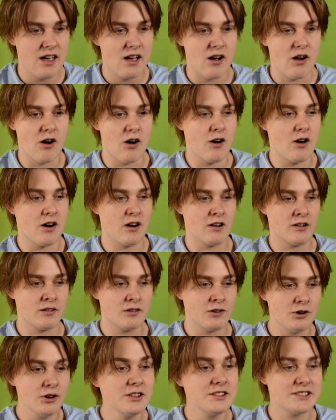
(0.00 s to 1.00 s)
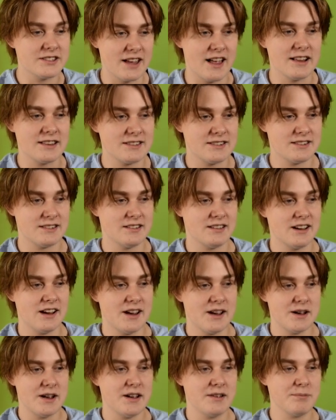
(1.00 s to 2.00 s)
are good sets,
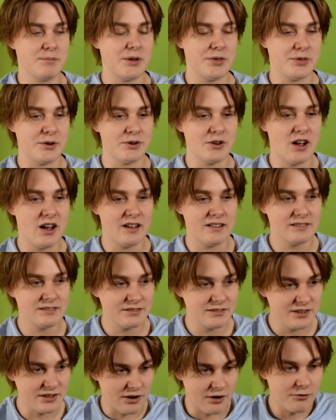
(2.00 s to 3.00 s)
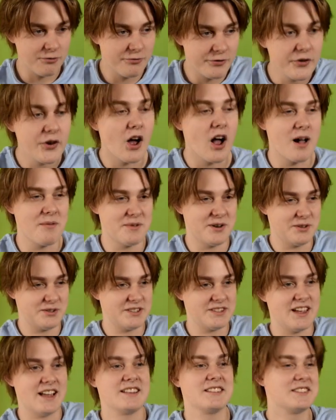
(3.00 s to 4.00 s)
but they're not, you know, phenomenal
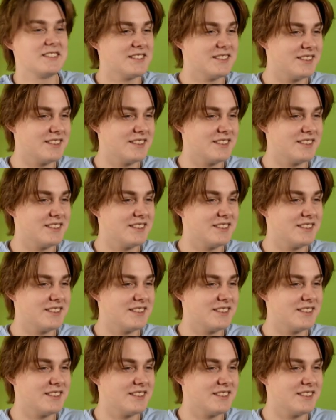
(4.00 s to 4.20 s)
sets.